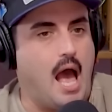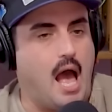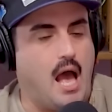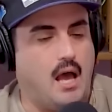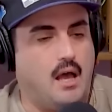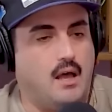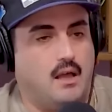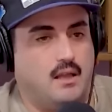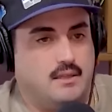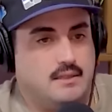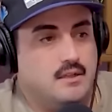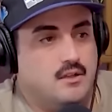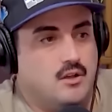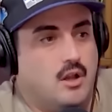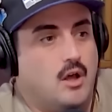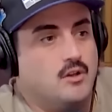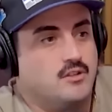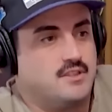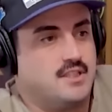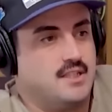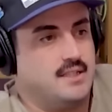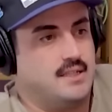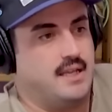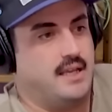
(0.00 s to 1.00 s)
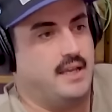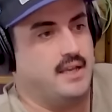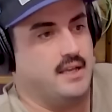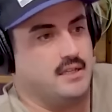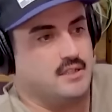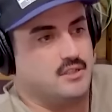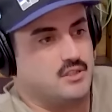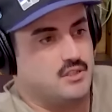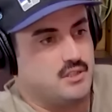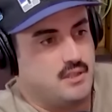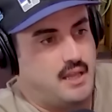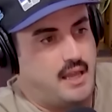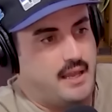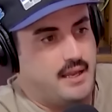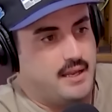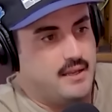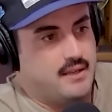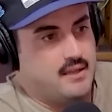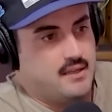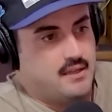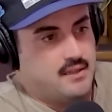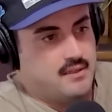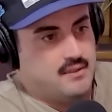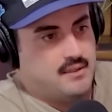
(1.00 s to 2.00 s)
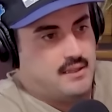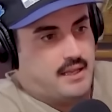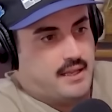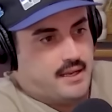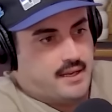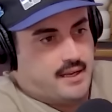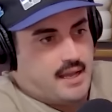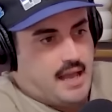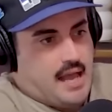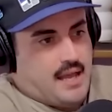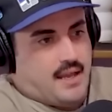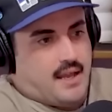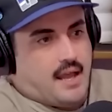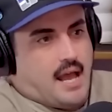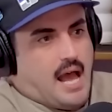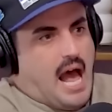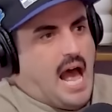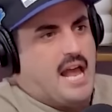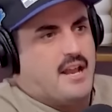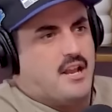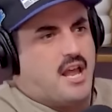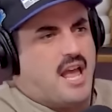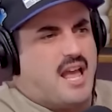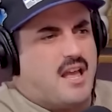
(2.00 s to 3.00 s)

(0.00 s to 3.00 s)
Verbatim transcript: a little OCD ish. Like, right. A like little bit of a I, thing